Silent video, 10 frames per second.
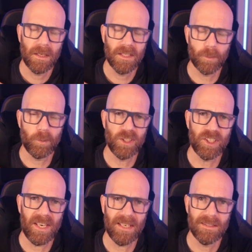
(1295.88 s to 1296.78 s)
It's
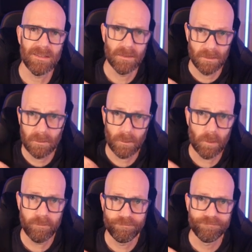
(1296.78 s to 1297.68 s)
appreciated. Go
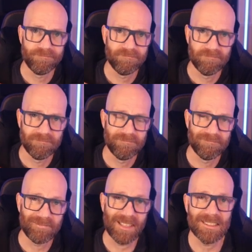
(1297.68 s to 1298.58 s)
on.
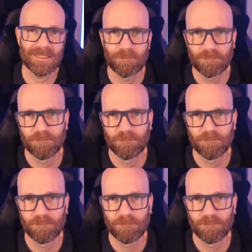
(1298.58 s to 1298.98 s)
Thanks.